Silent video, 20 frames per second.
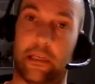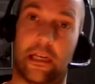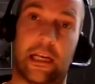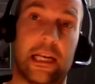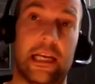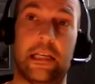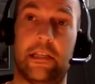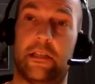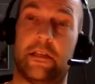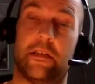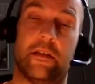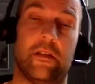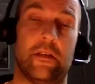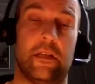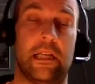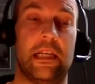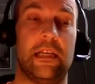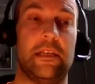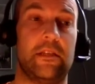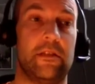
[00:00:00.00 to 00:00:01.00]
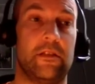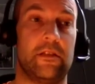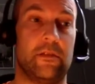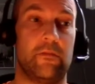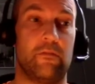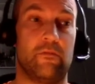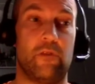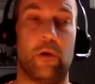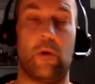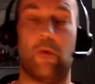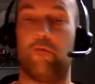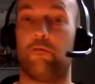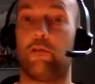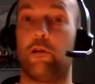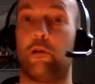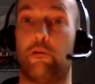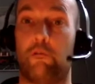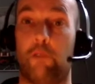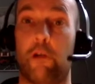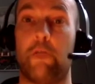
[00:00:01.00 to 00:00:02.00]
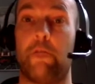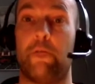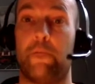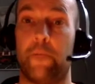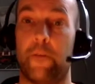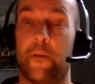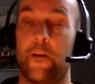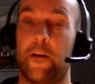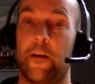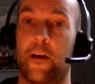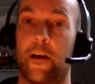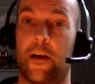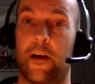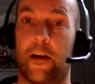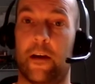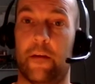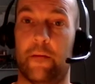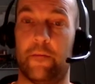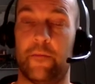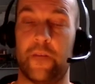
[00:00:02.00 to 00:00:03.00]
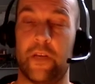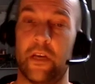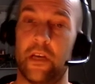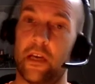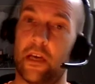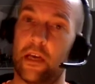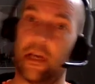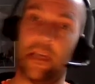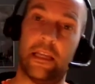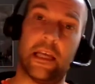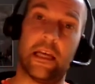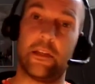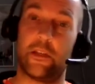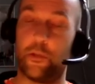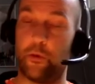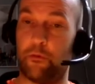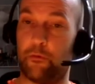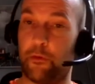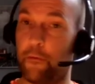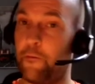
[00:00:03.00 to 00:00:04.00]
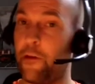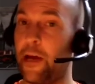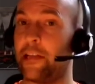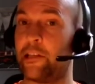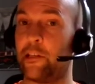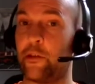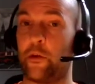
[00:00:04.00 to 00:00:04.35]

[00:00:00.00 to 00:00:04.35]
lead to some real growth. he then sort of reflected